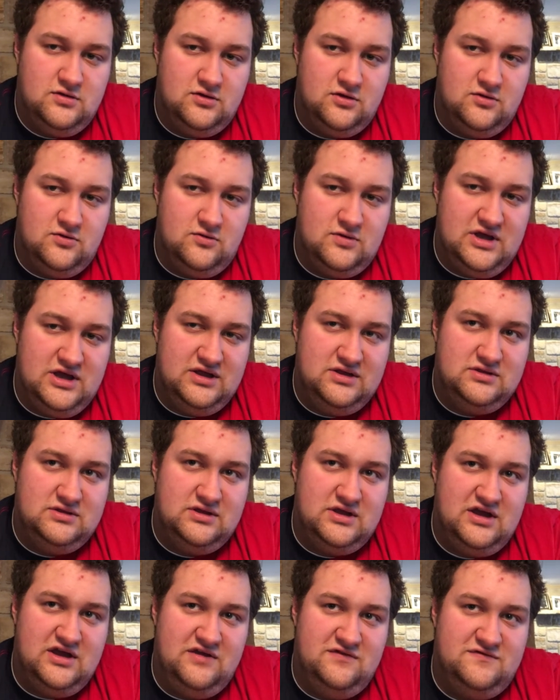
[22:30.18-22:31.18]
Great
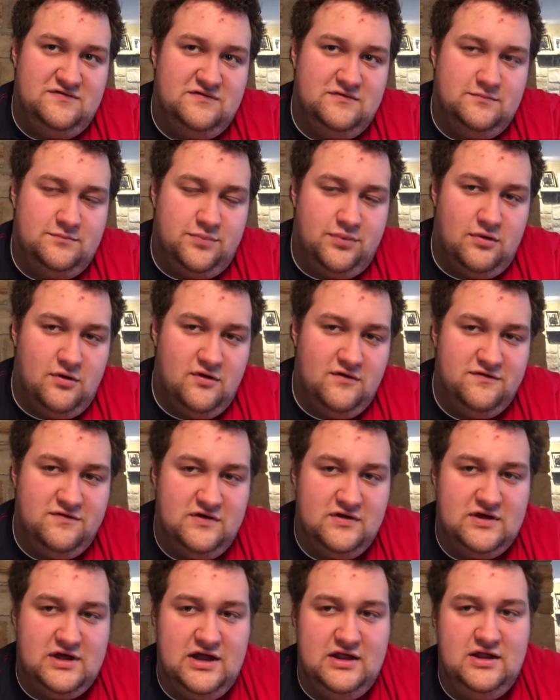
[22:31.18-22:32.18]
knife.
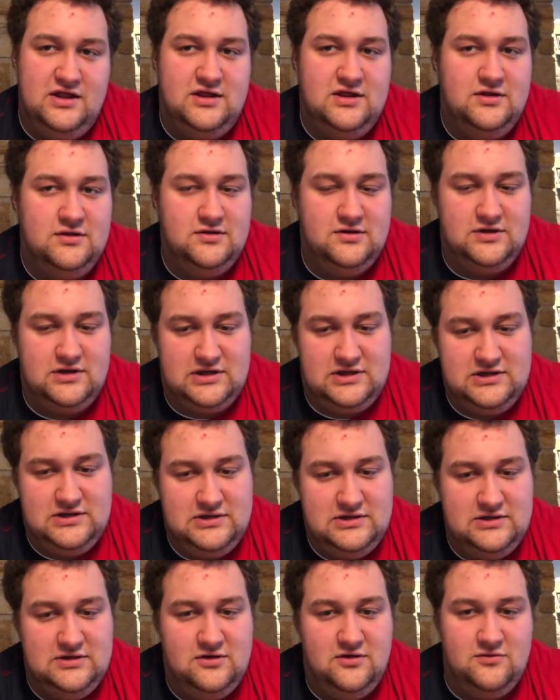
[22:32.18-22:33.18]
Perfect. Uh, look,
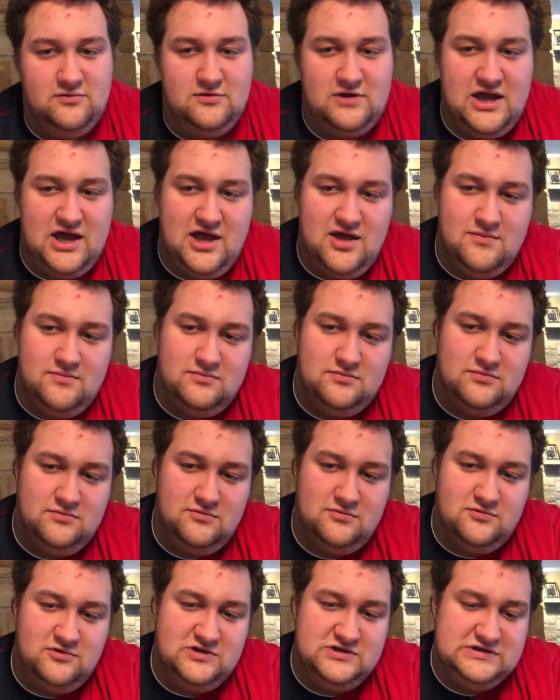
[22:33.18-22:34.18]
Graham
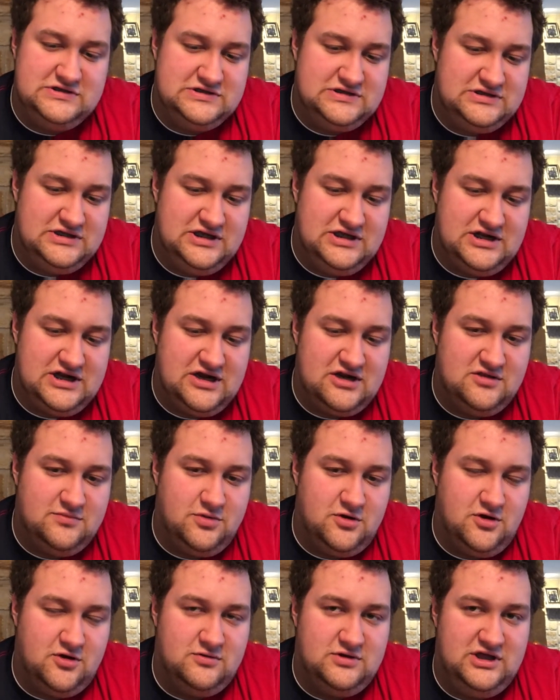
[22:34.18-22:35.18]
was hit it out of the
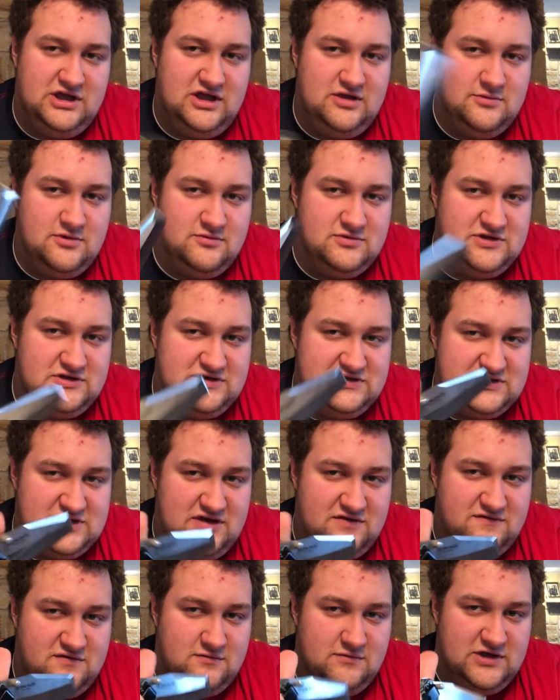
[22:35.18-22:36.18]
park when he came up with the
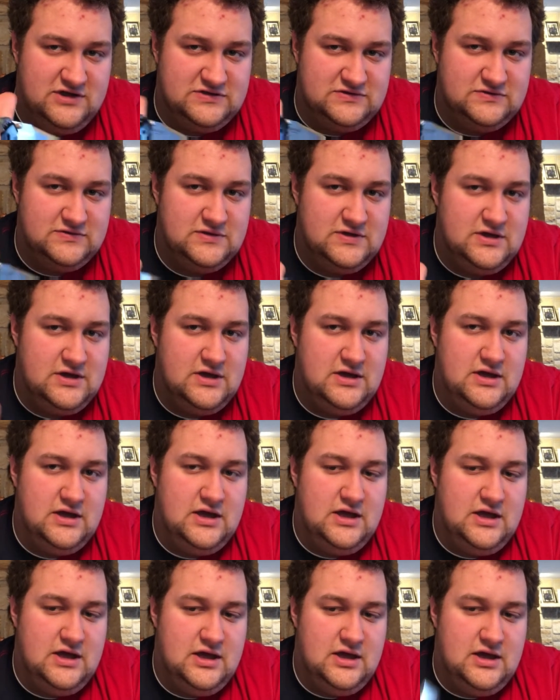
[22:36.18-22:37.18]
design for the Razel.
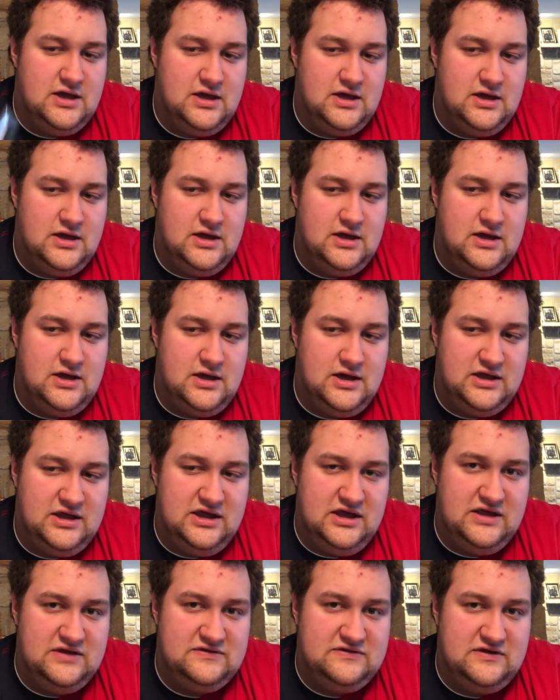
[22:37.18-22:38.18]
I
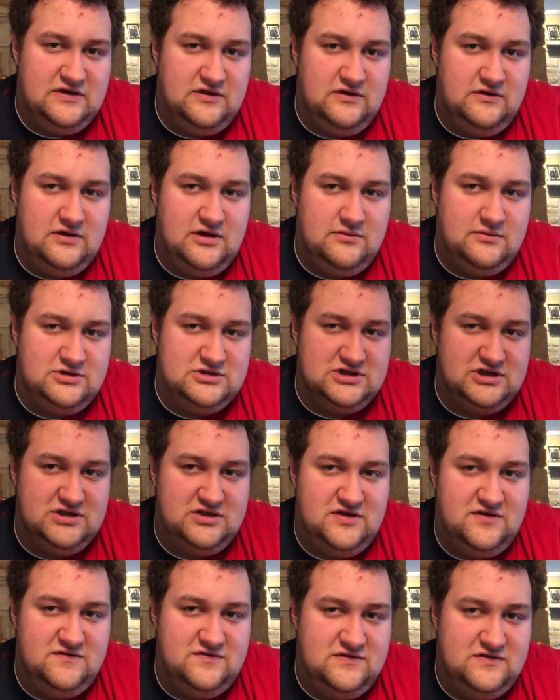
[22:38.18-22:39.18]
can't tell you how much I
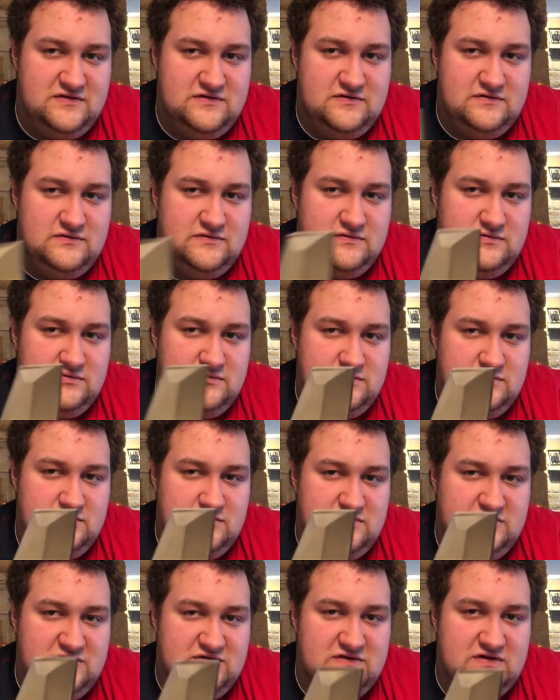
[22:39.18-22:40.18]
love this
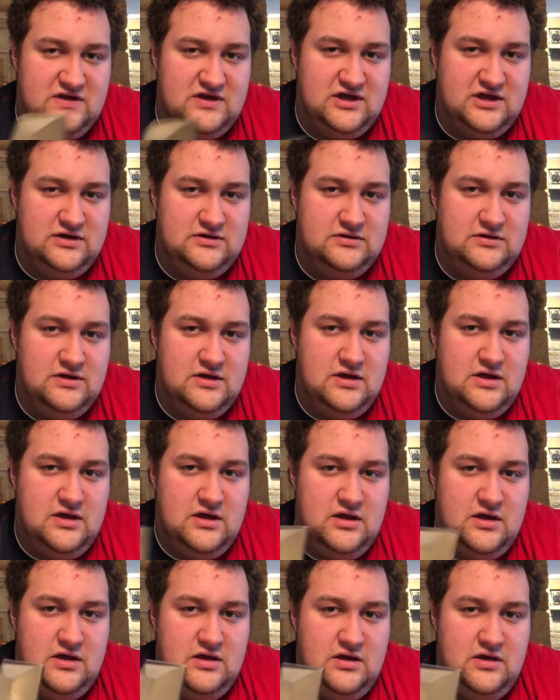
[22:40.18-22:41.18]
design.
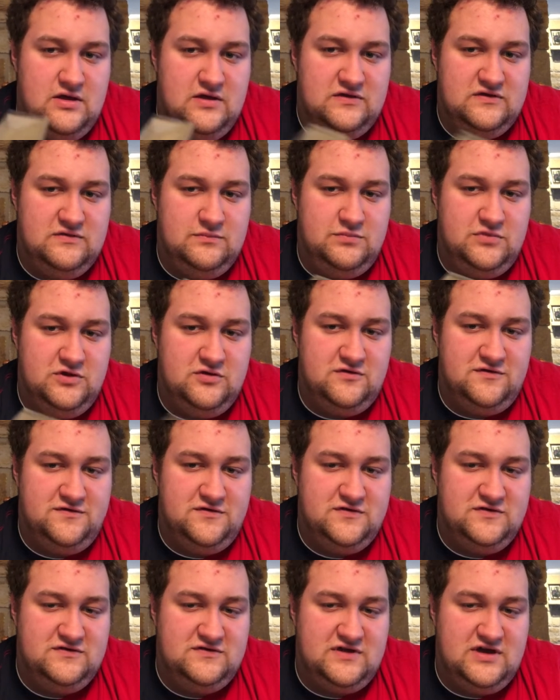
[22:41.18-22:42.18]
It's a
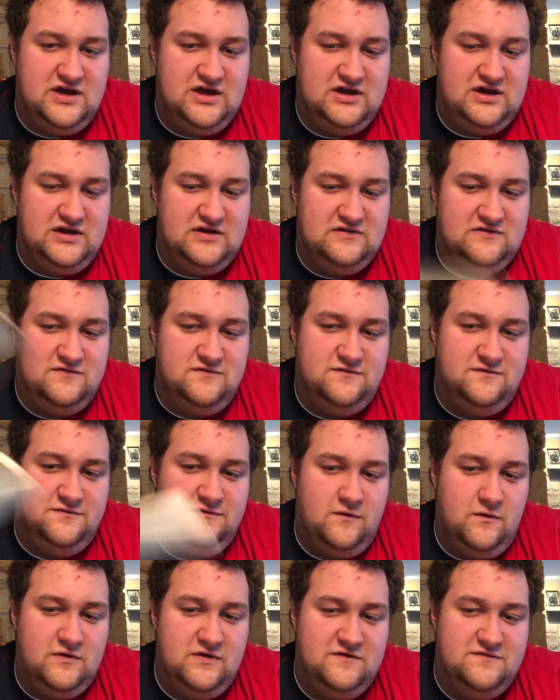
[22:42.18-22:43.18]
beautiful design and it's
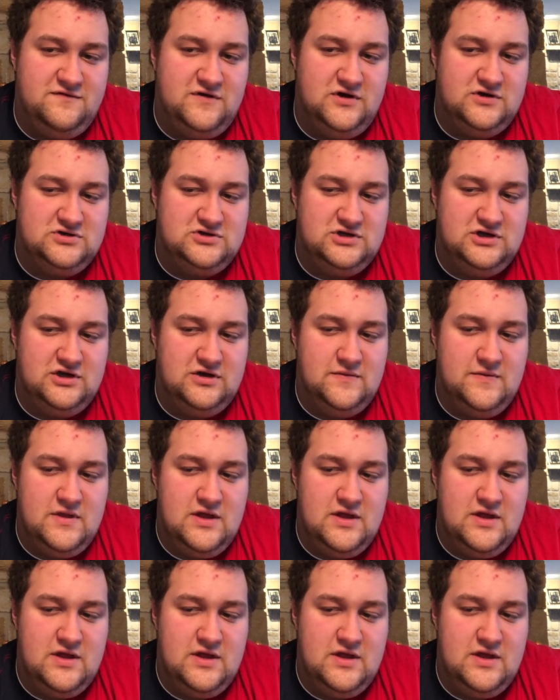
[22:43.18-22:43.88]
fully functioning.